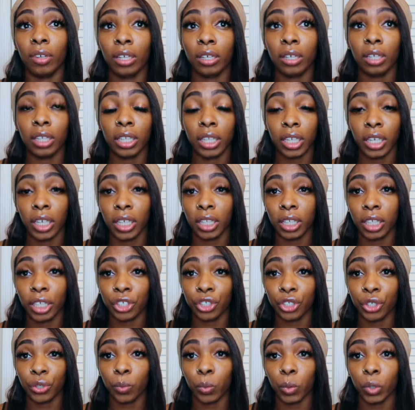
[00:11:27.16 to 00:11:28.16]
clinic
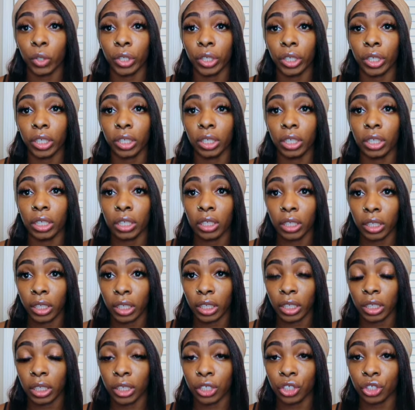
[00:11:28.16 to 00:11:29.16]
lecture 1,
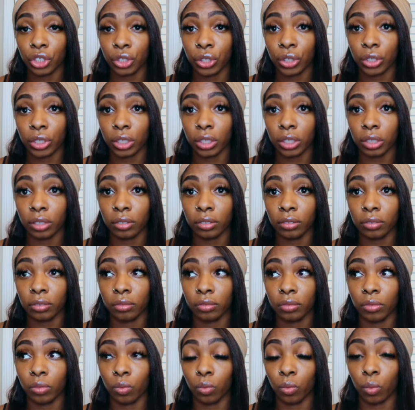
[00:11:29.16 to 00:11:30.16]
clinic lecture
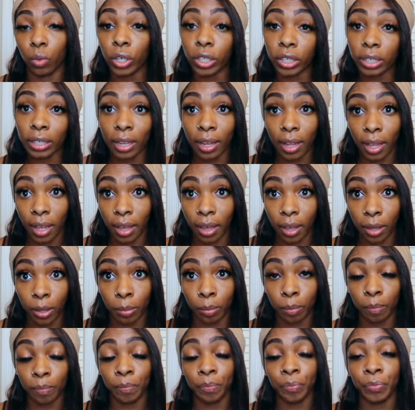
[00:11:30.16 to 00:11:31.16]
1 lab,
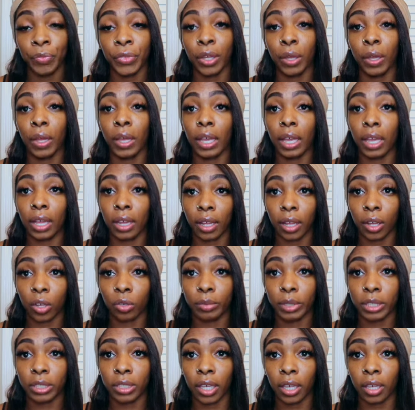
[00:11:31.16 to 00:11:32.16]
and I'll
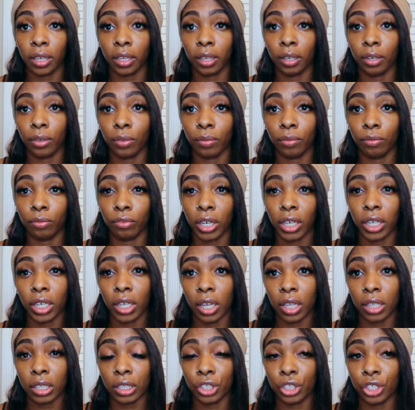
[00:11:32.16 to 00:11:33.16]
be taking
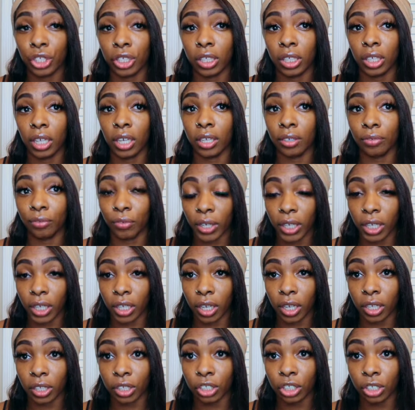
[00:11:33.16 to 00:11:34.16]
radiology and
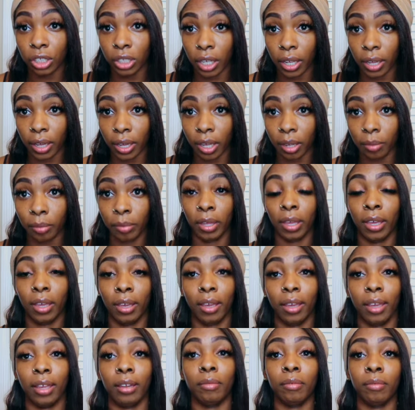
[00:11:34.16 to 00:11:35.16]
radiology lab,
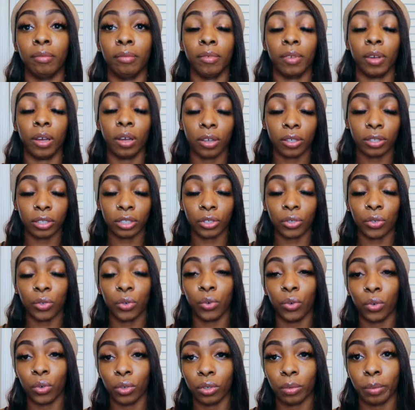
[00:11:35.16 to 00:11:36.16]
and also
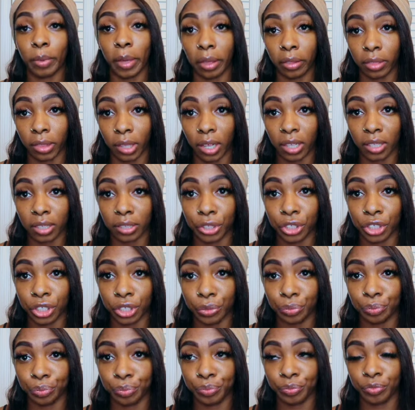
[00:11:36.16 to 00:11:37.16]
oral pathology.
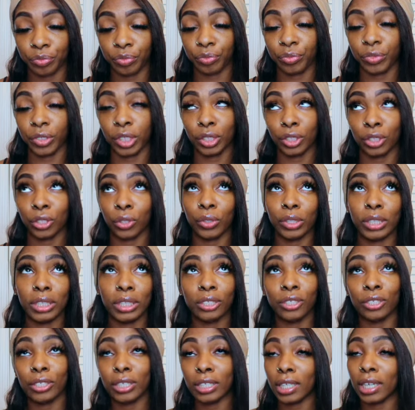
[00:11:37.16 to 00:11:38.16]
So
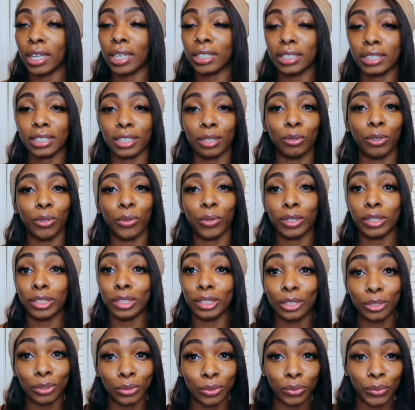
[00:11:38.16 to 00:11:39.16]
these are classes I'm going
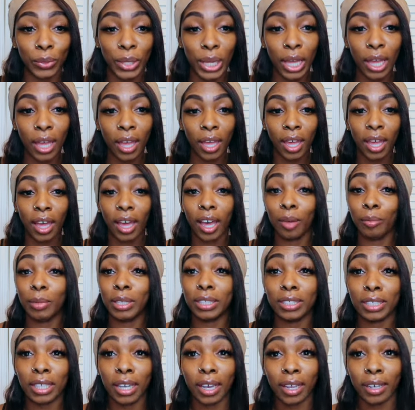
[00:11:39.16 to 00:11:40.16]
into. I'm
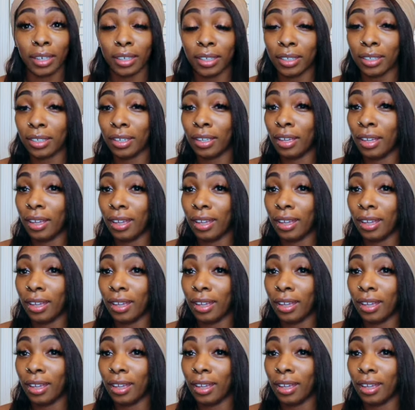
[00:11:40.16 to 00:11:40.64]
excited